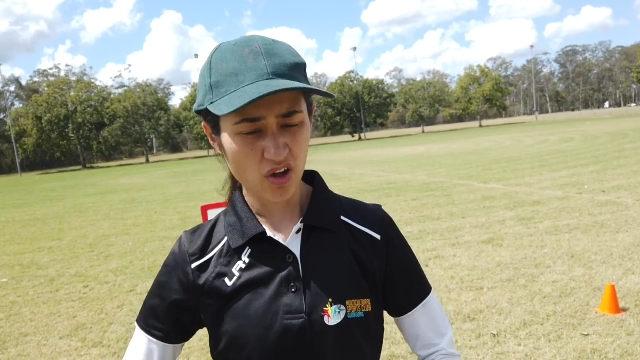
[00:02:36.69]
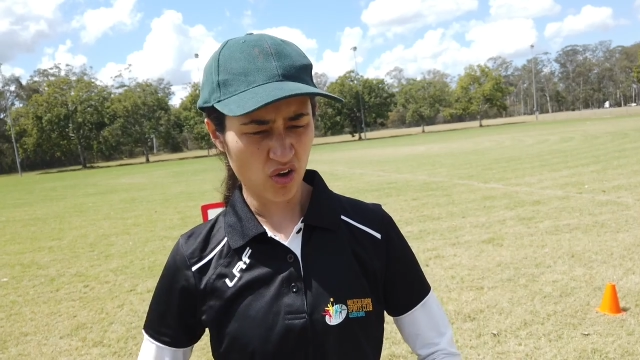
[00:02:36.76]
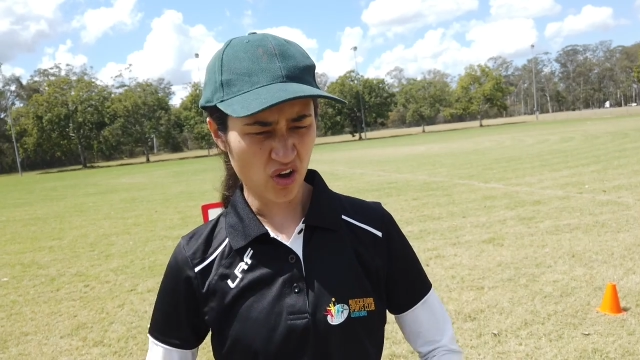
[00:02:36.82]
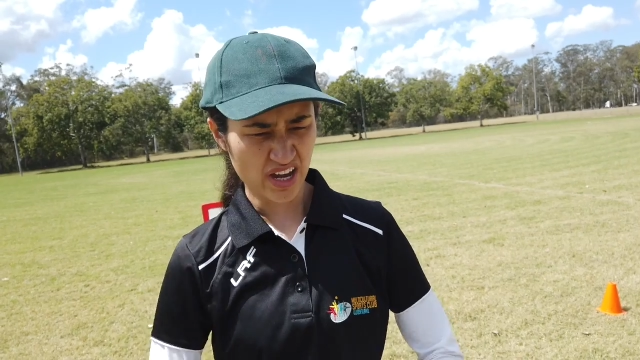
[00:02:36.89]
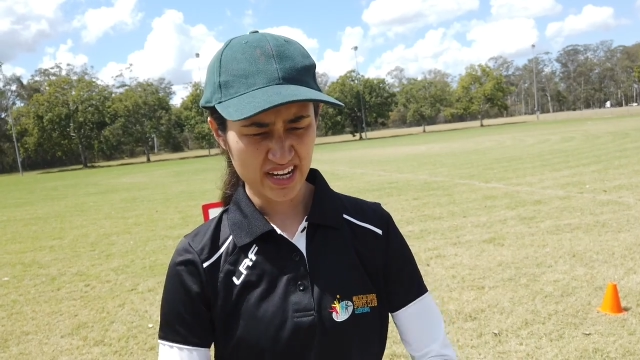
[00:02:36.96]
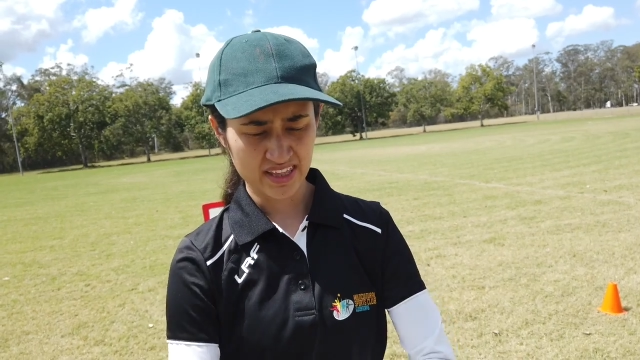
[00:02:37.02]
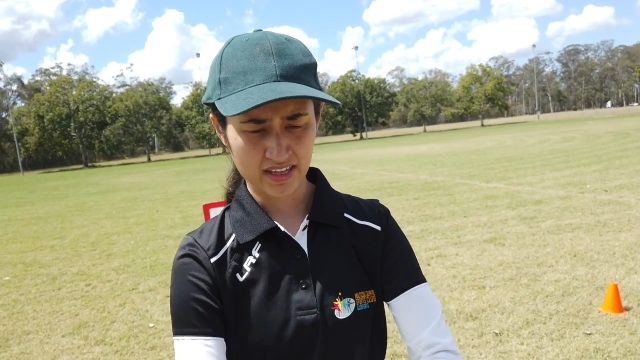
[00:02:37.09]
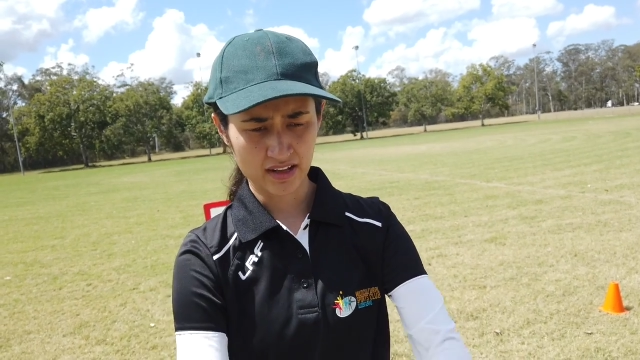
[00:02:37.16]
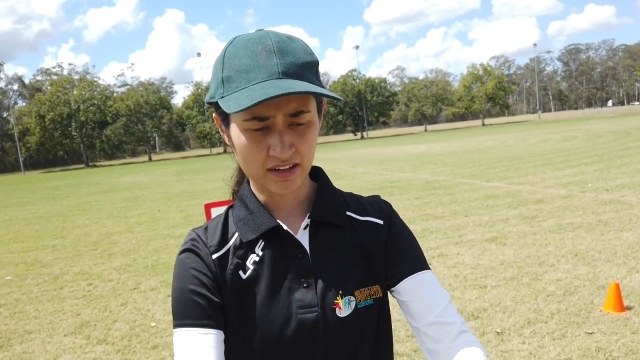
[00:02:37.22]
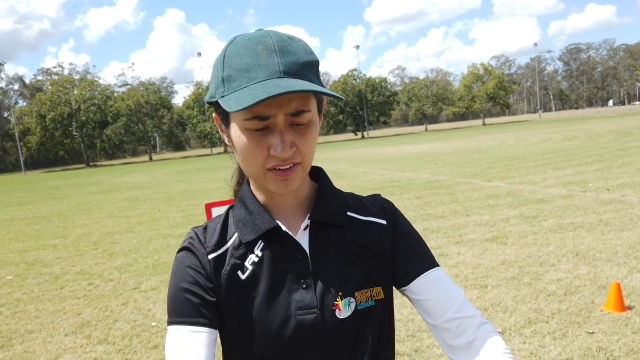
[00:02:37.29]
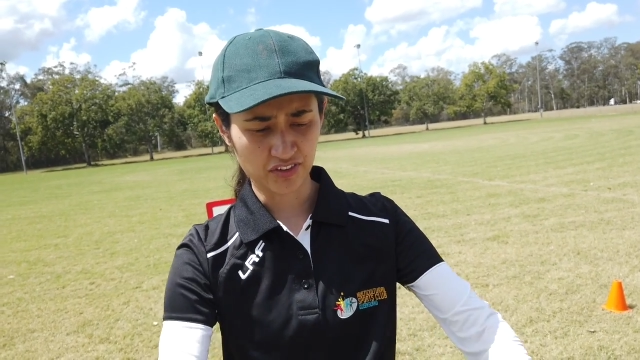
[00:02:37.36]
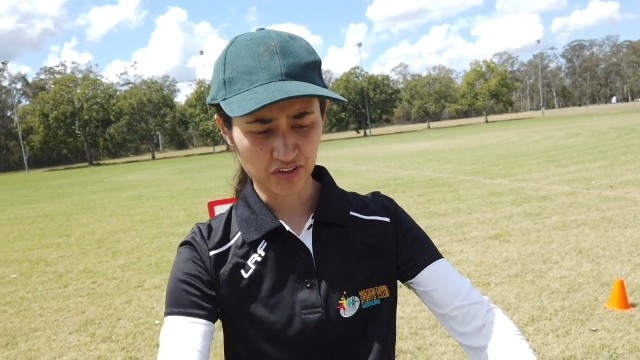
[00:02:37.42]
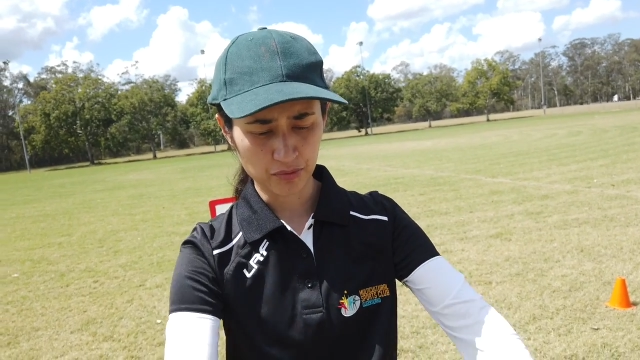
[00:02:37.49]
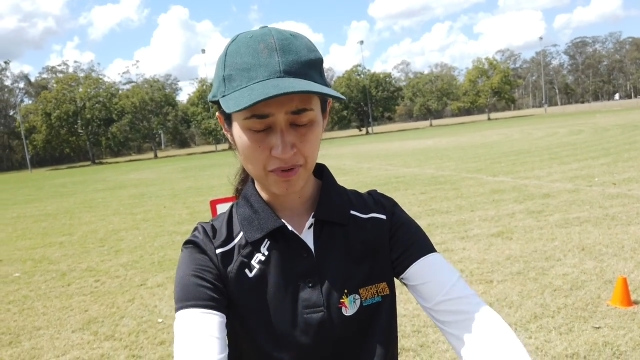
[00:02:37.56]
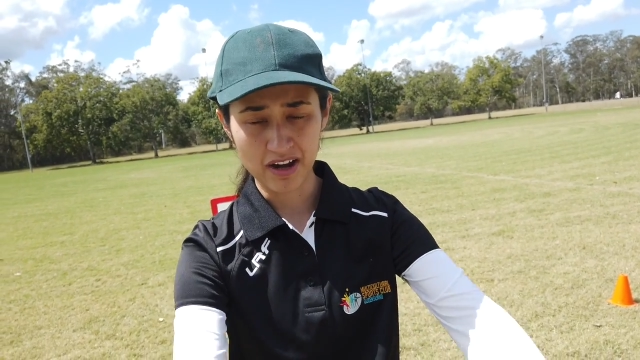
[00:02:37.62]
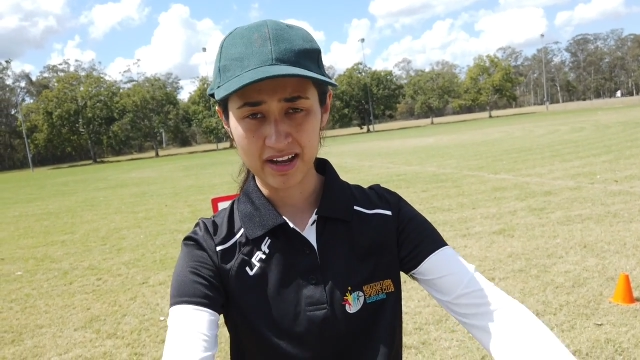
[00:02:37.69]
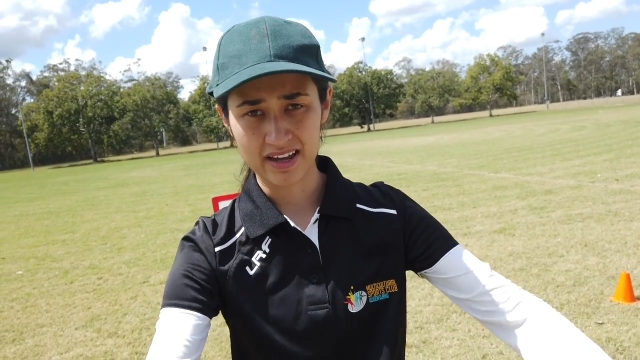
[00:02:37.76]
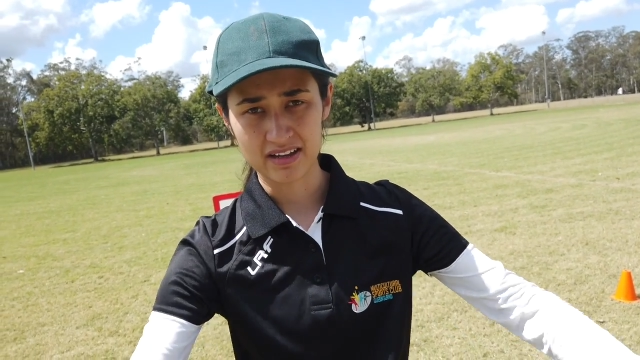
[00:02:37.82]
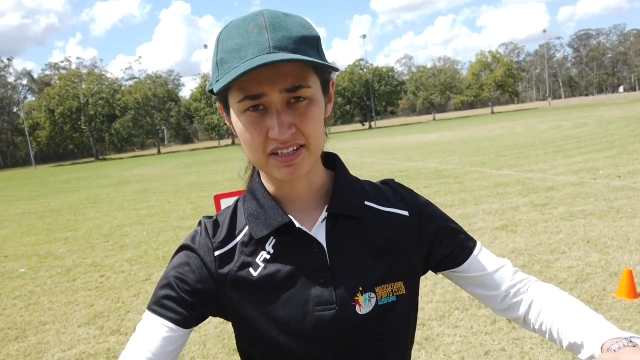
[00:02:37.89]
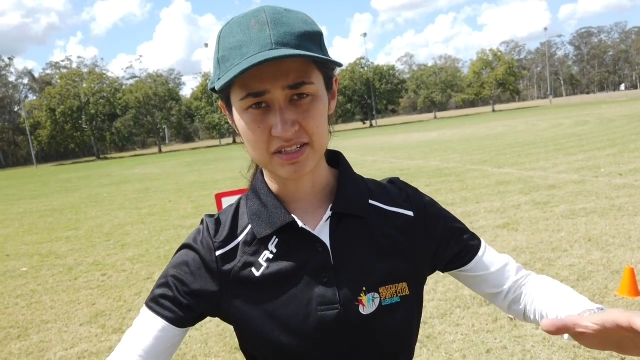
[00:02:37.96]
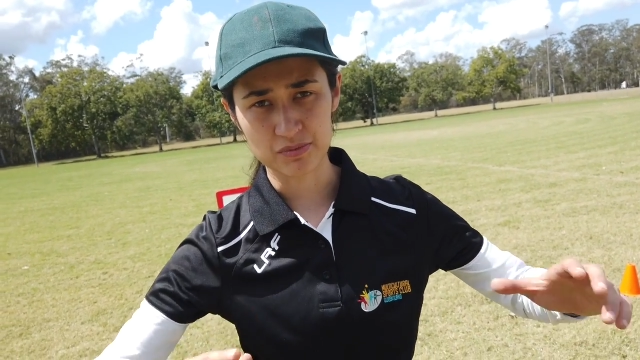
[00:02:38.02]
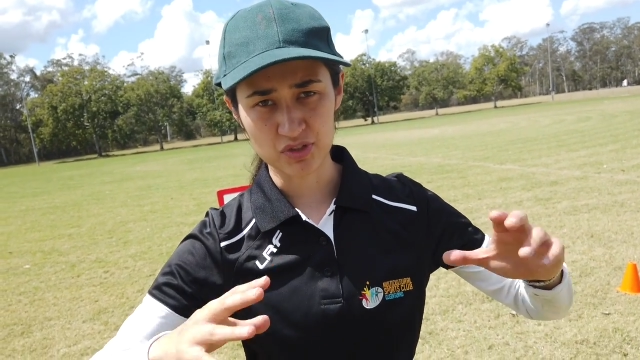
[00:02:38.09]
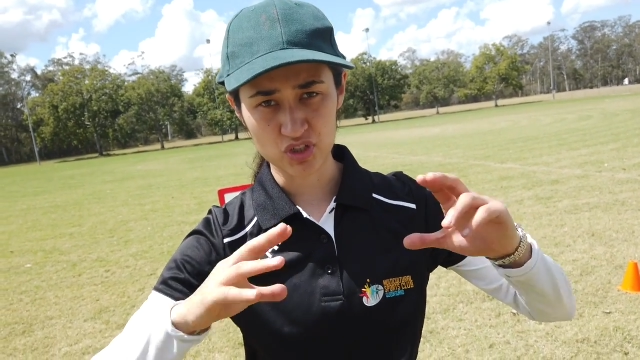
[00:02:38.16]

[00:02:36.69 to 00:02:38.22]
or anything else to mark out some